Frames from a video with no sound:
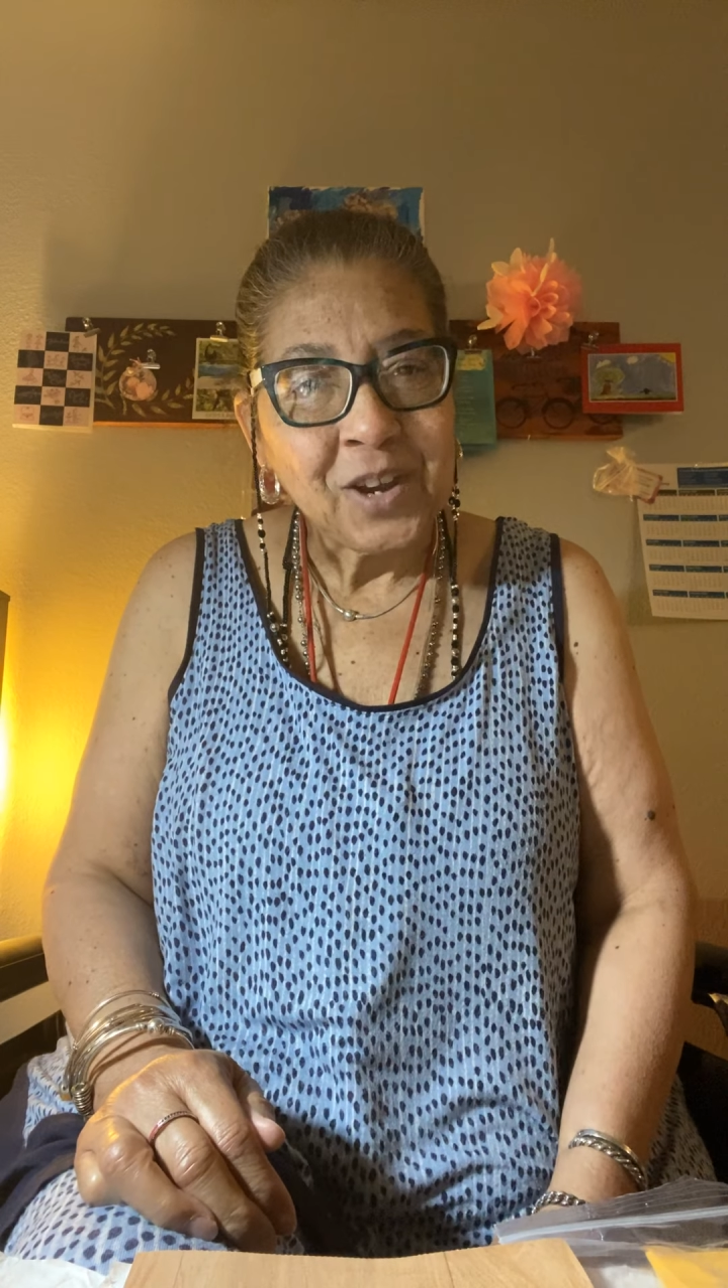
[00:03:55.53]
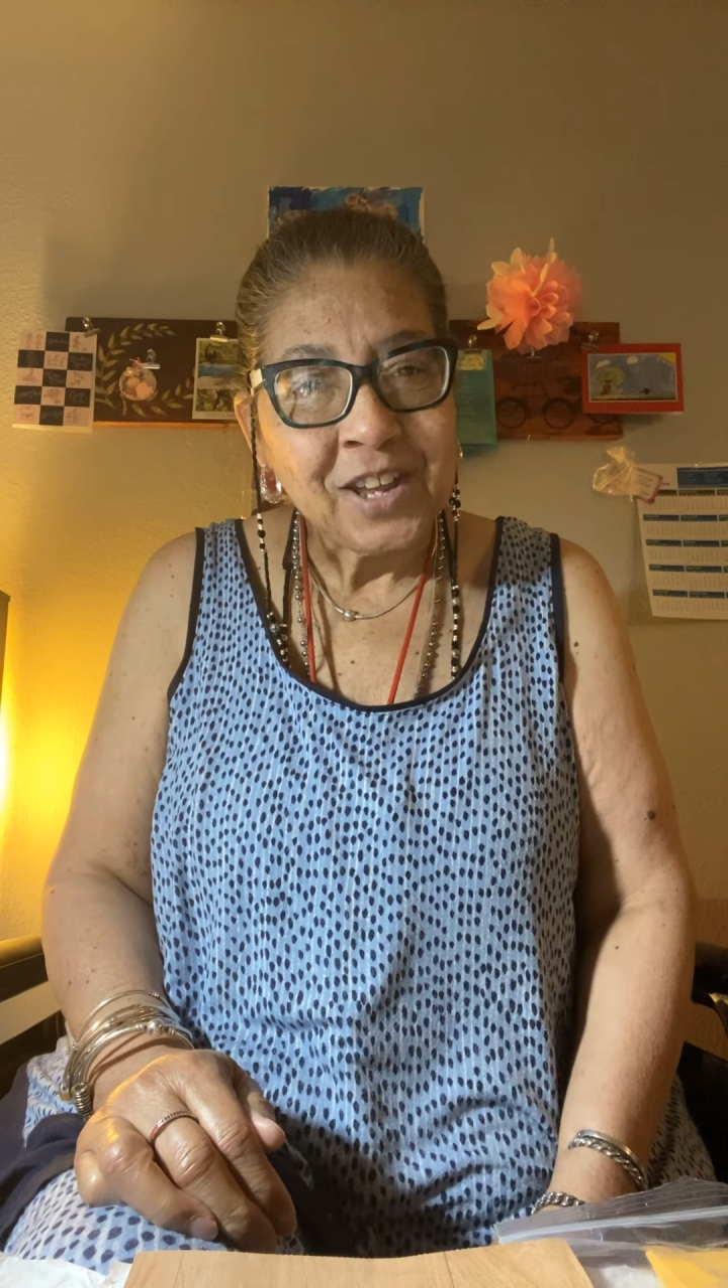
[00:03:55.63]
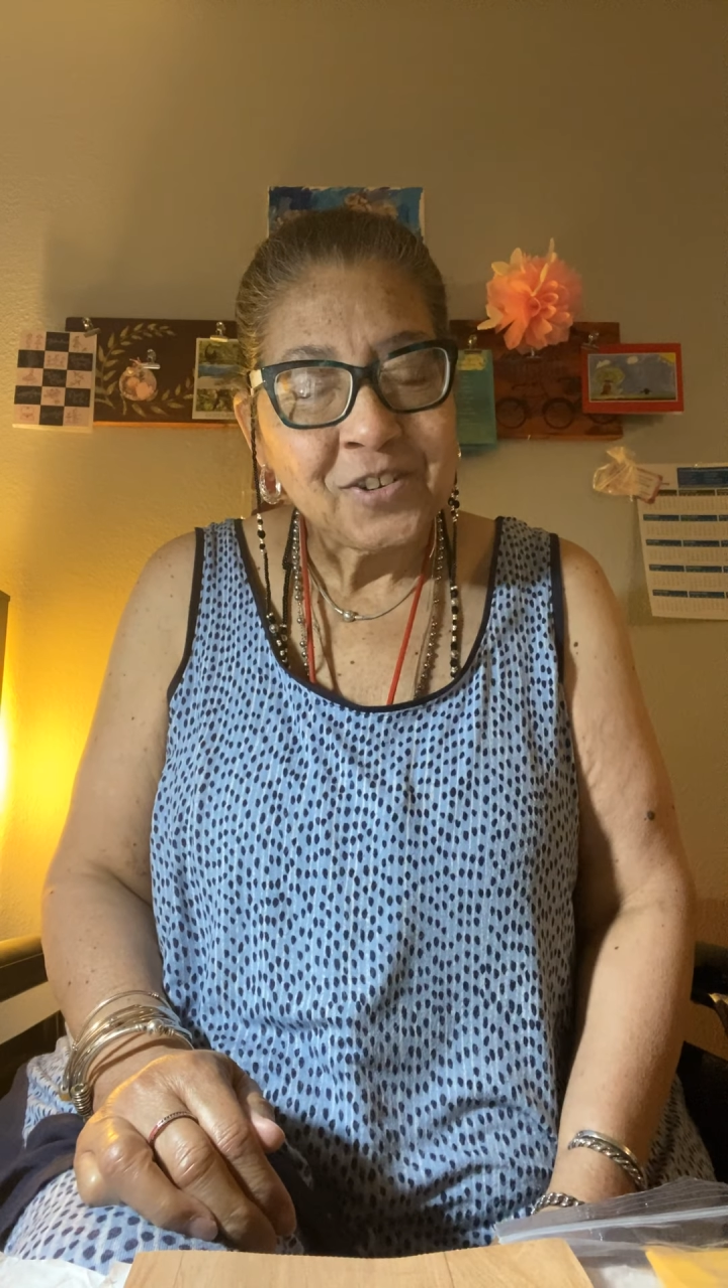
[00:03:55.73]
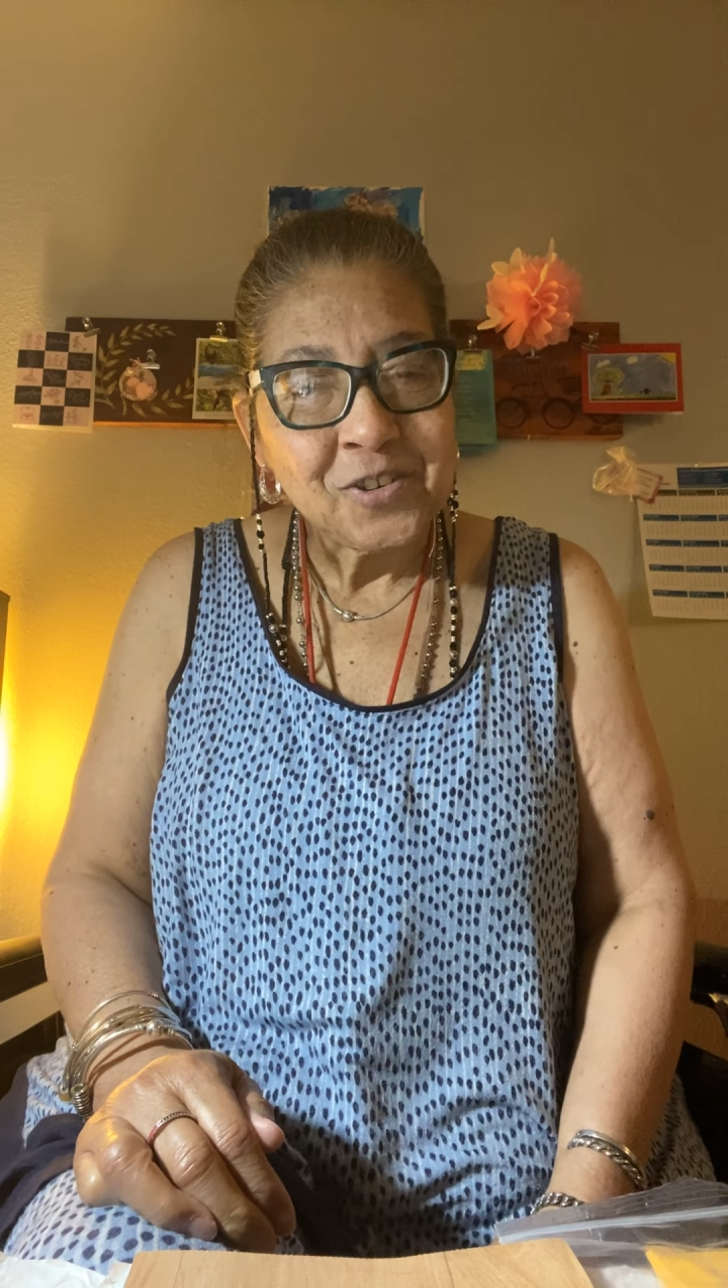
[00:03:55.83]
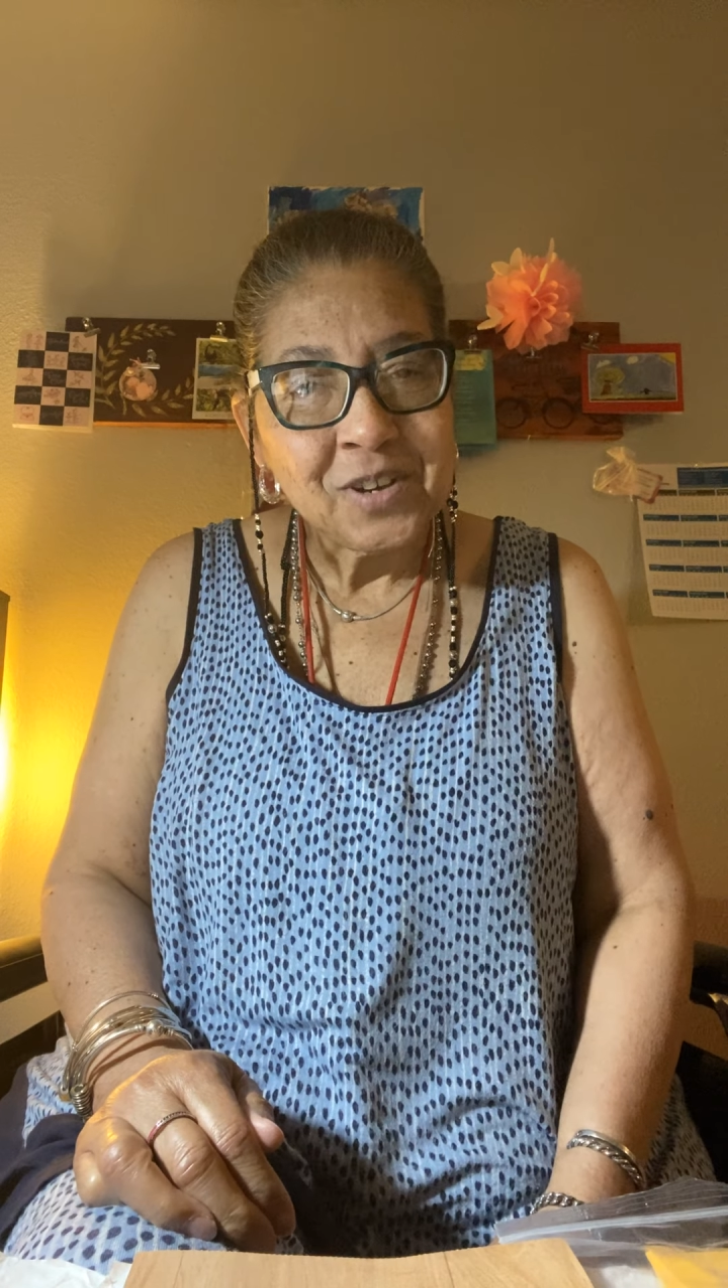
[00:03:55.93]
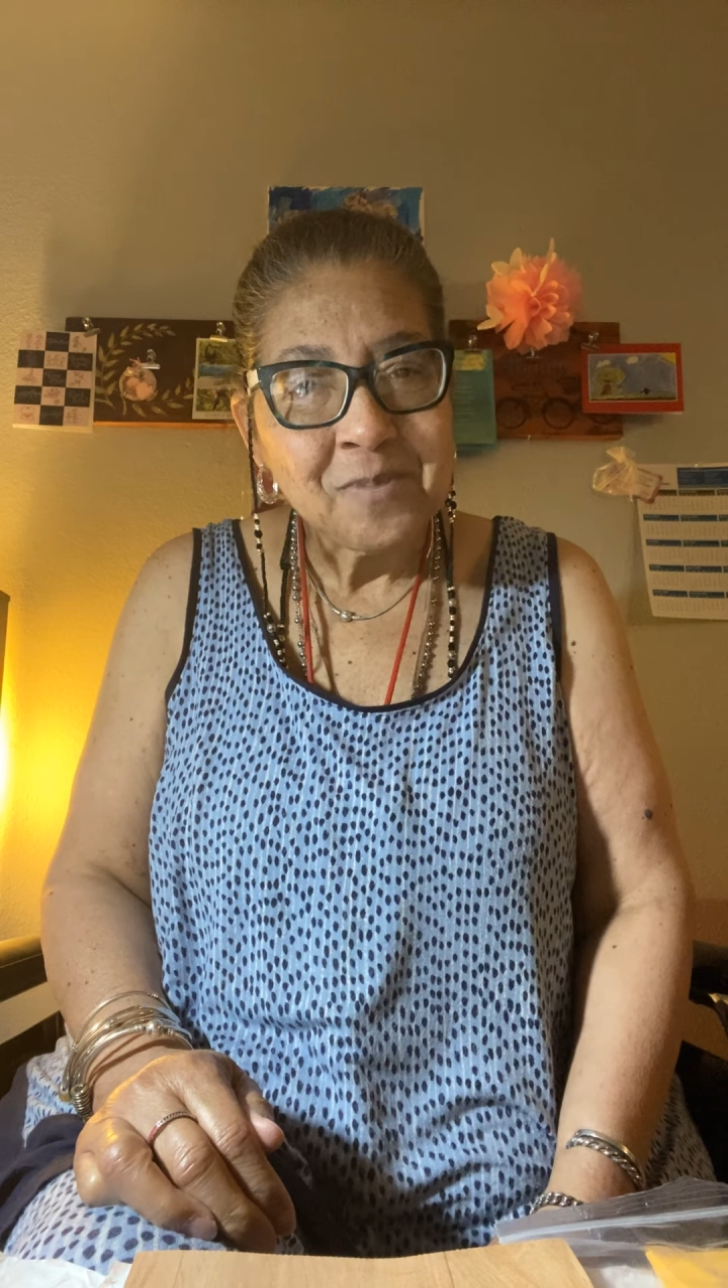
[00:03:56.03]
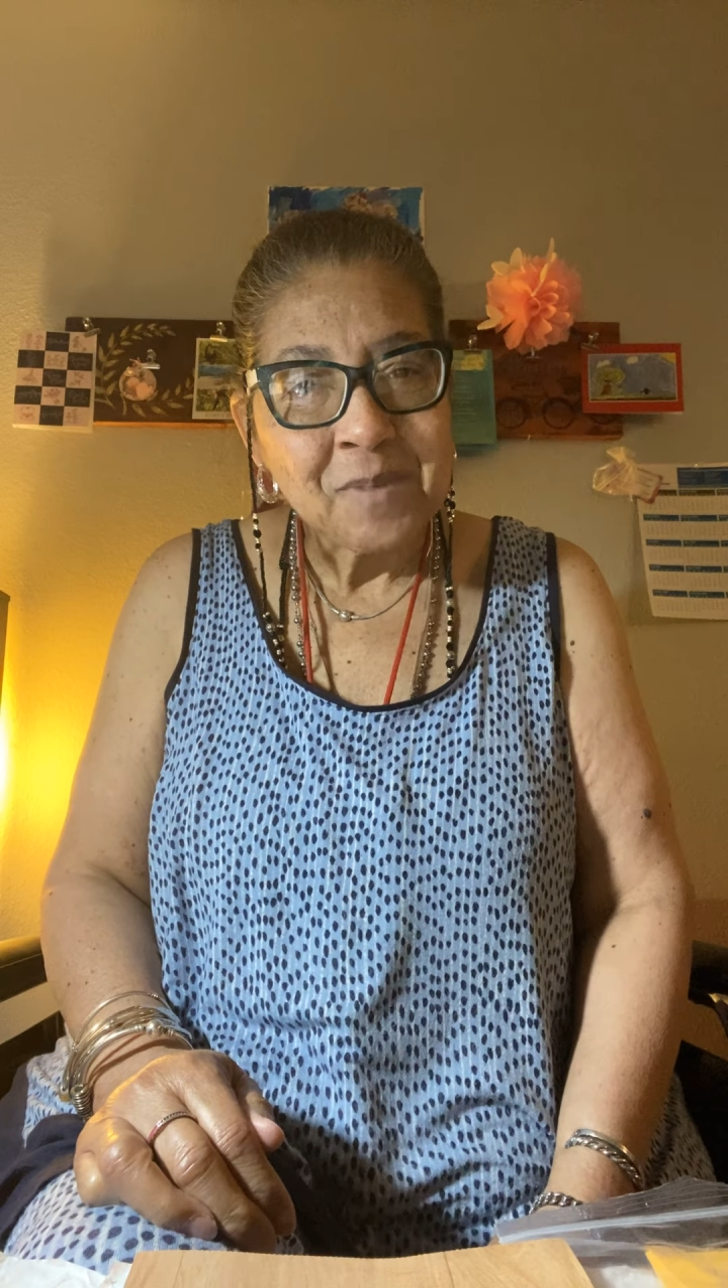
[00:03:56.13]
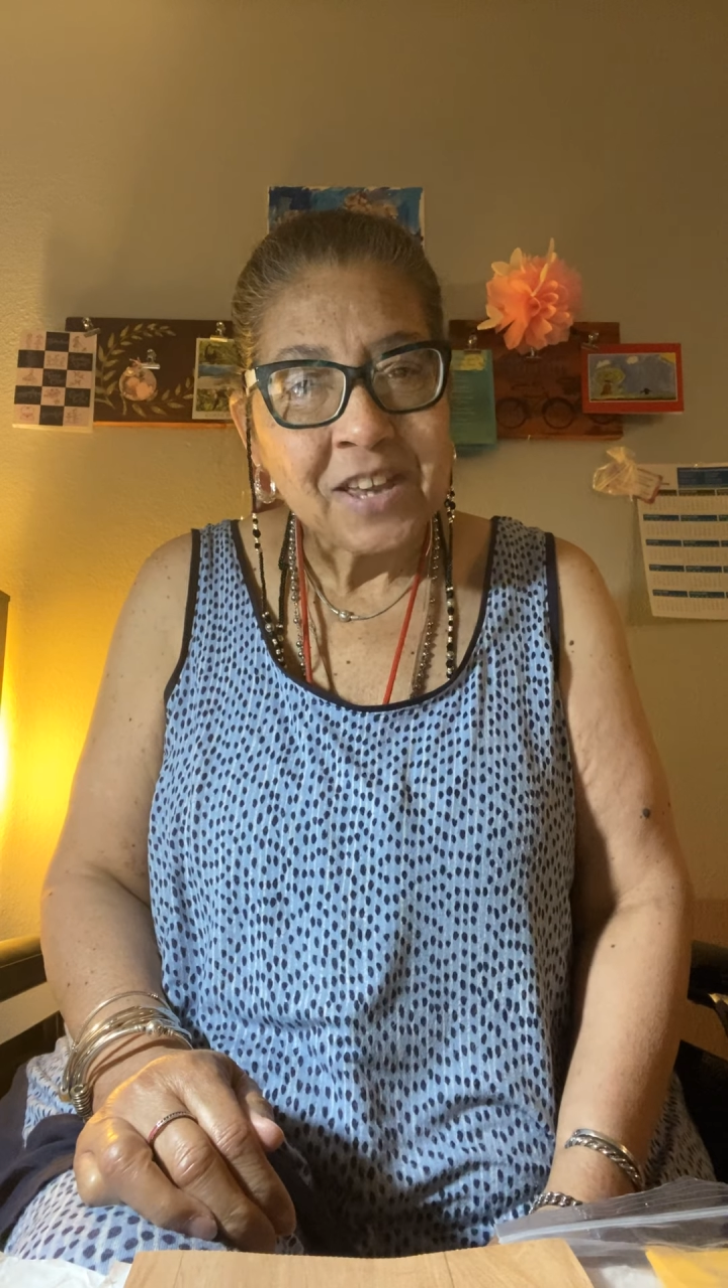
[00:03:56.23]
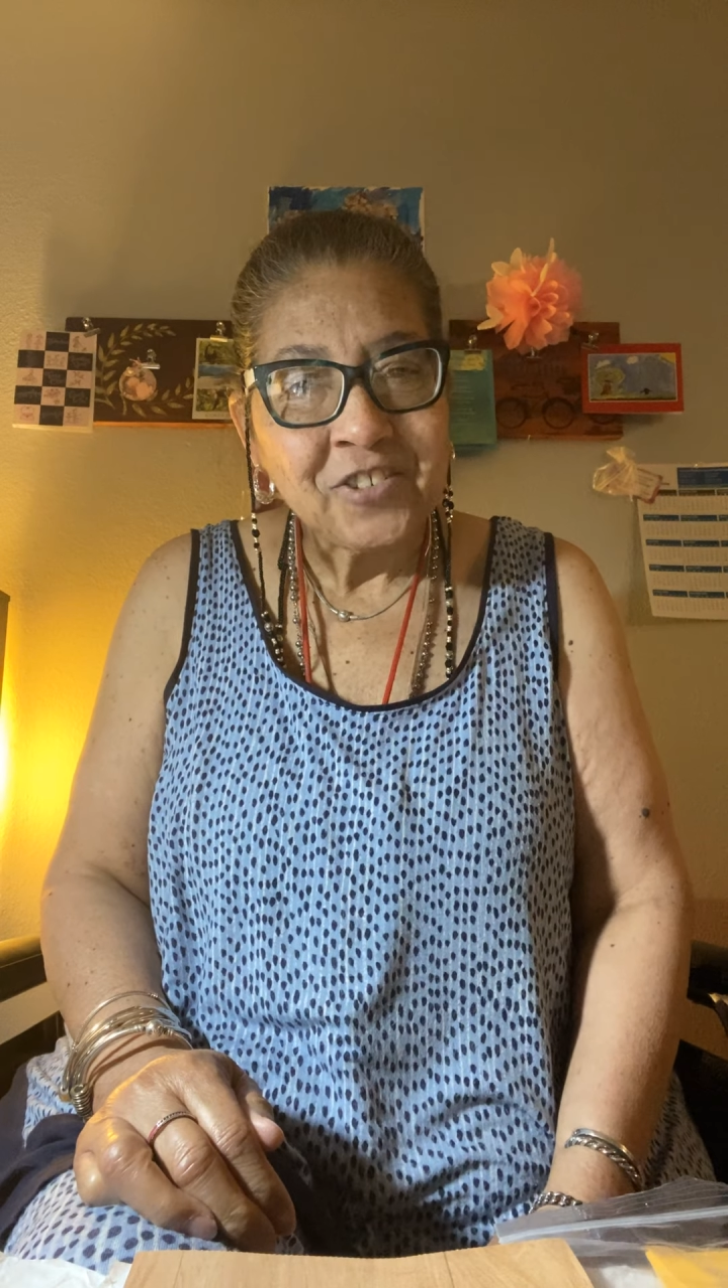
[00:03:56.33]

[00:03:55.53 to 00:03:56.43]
entering my